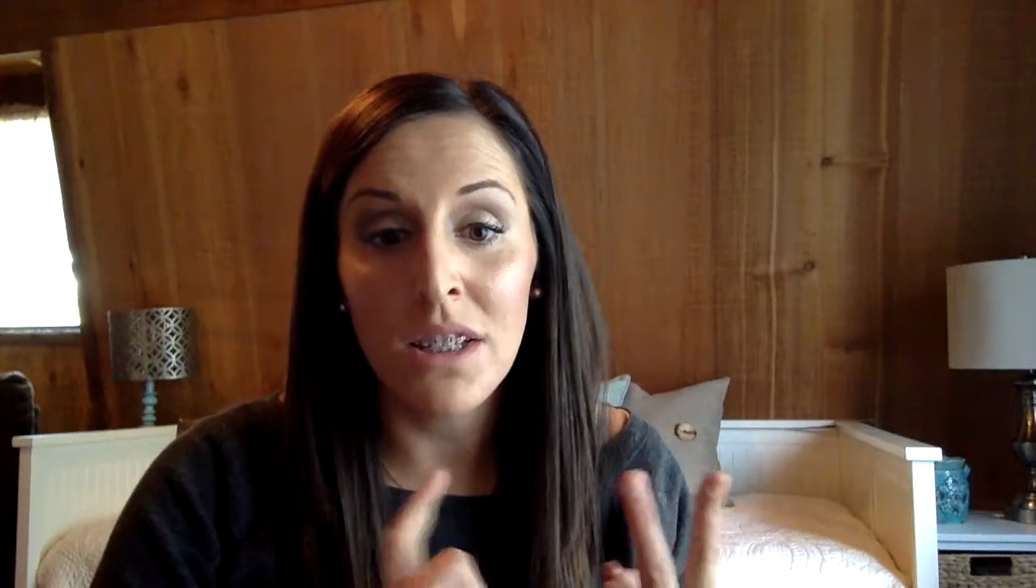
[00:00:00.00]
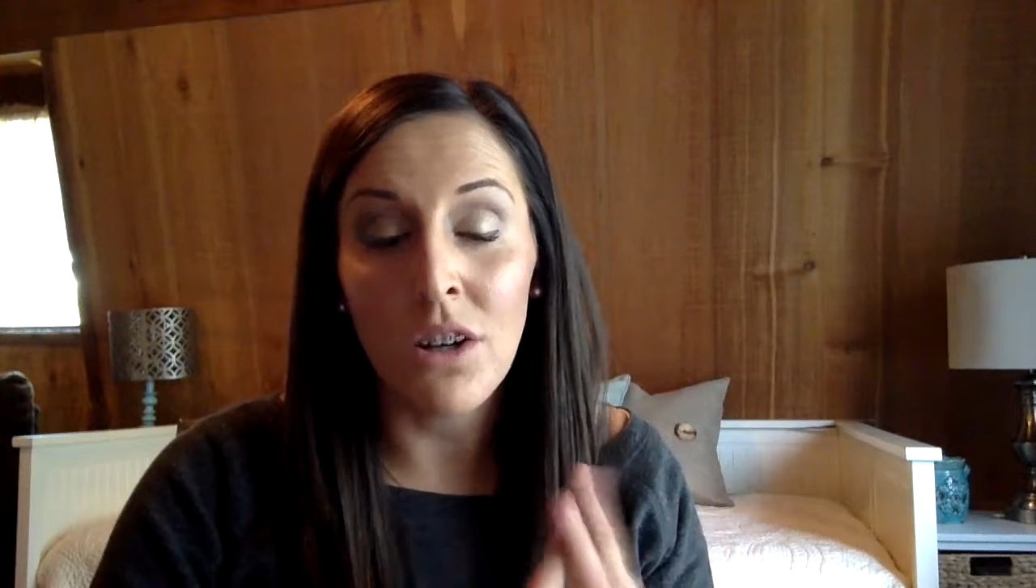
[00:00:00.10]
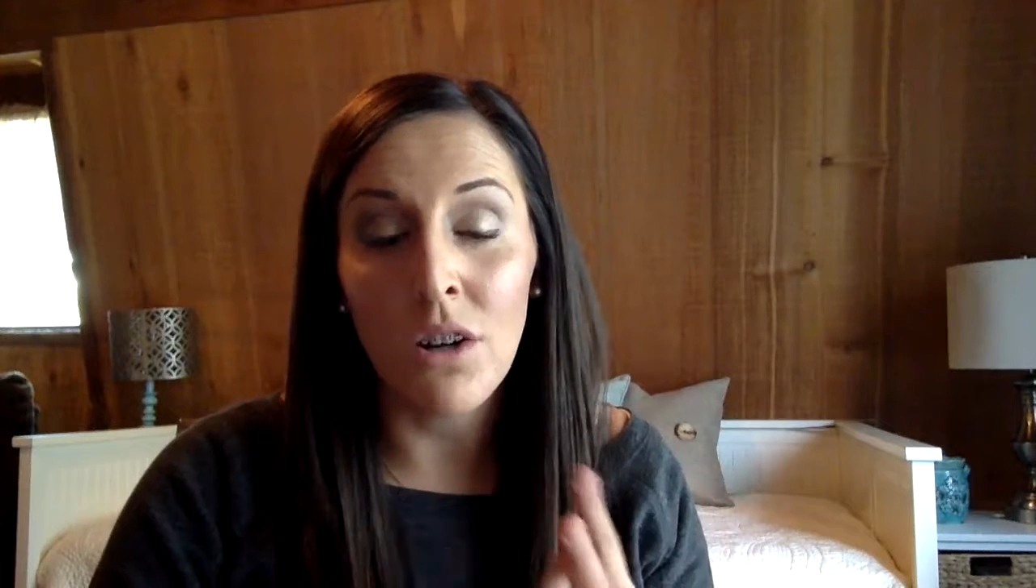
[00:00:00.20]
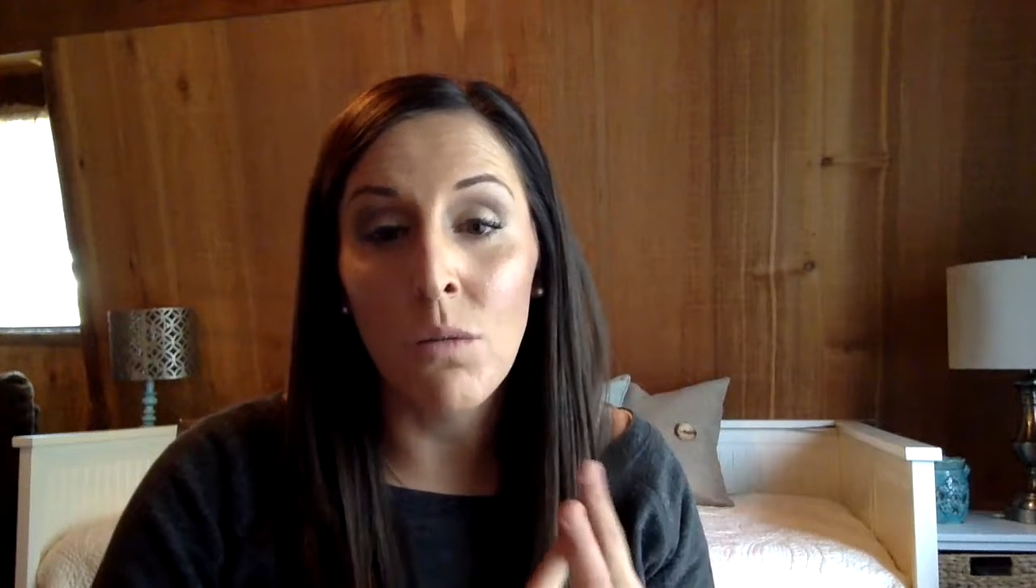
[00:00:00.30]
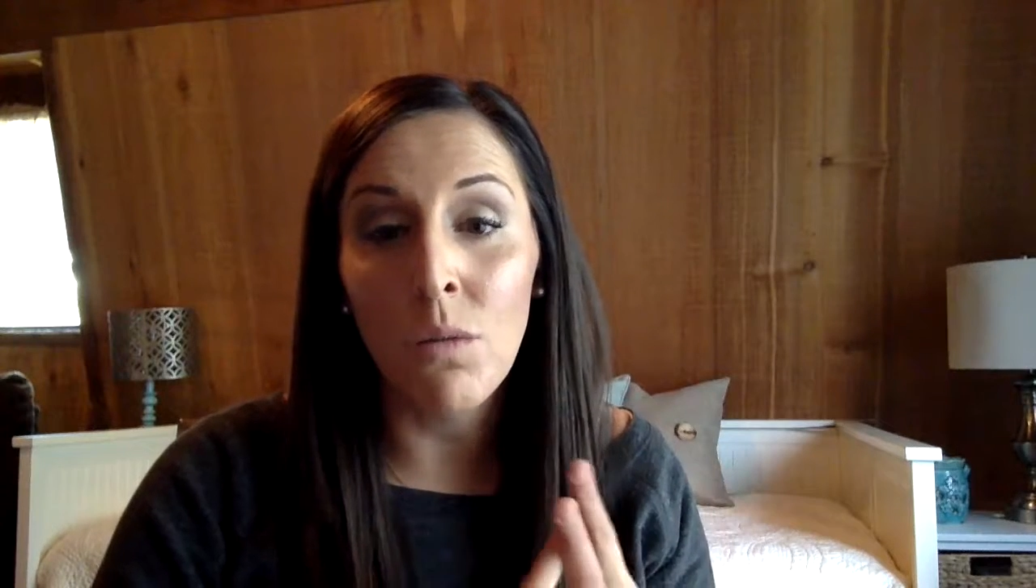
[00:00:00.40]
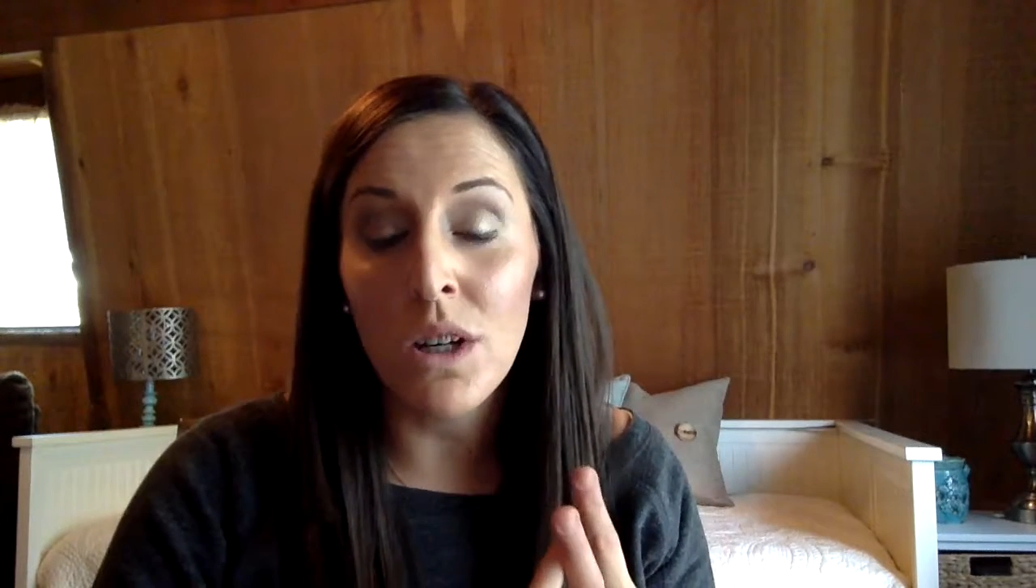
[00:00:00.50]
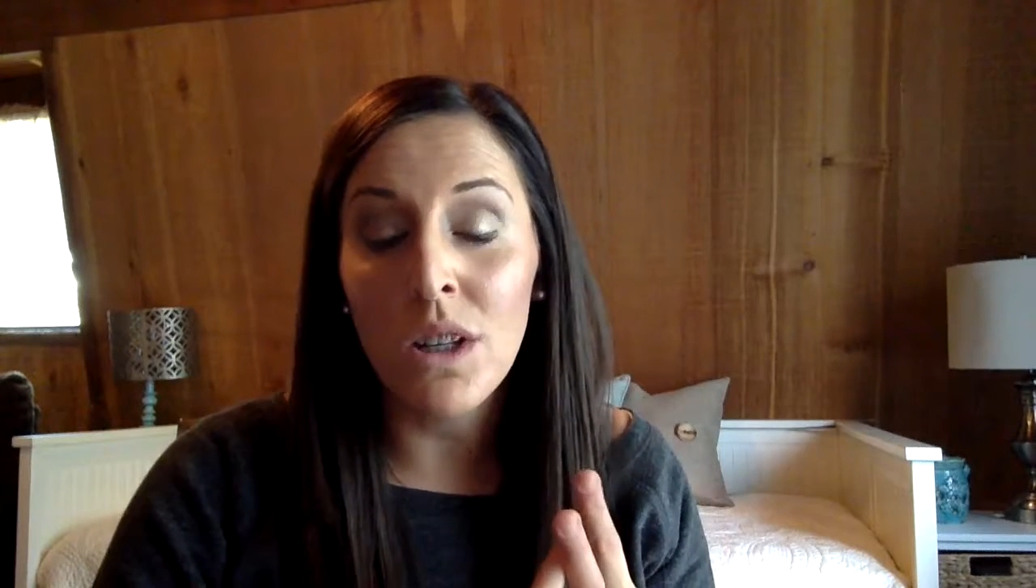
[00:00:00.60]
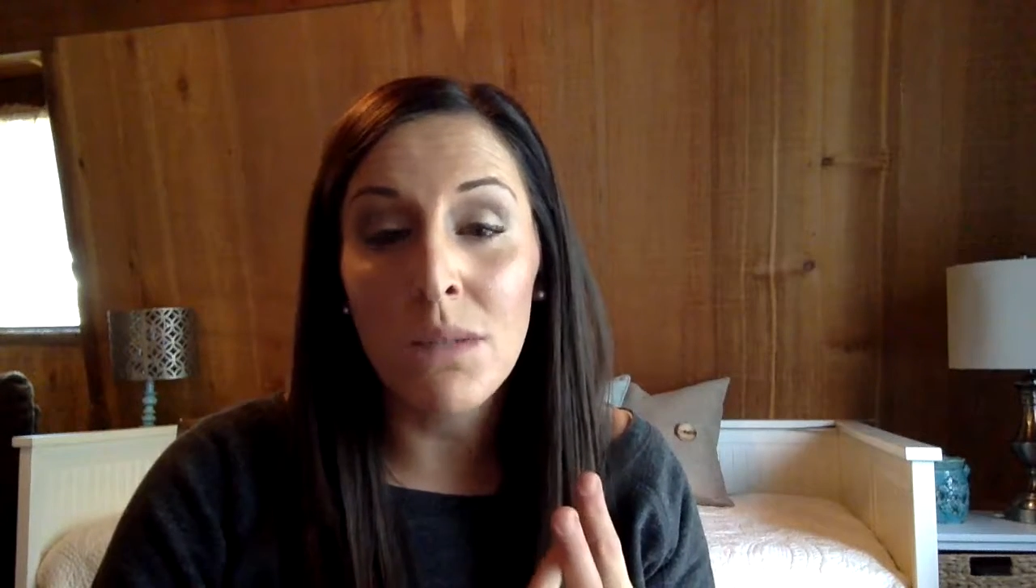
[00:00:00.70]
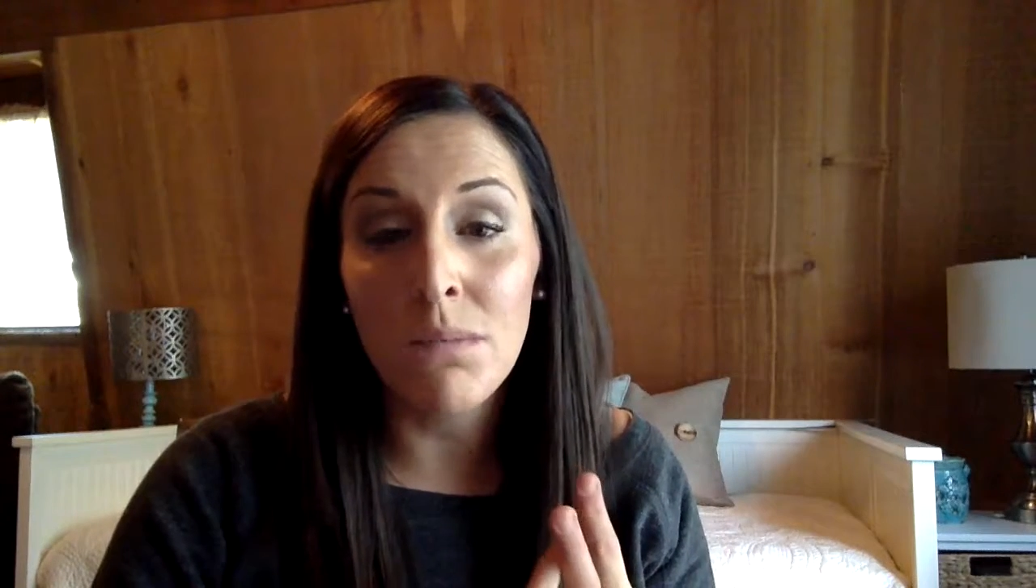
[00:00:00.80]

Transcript: And what are these